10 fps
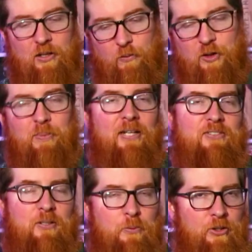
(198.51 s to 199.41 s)
When you
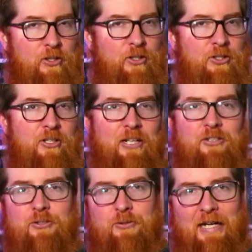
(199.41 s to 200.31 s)
place out a worker, you get
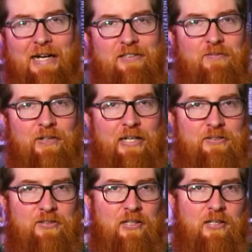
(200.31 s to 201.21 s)
to
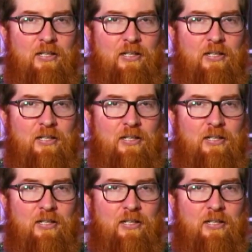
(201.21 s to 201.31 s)
activate,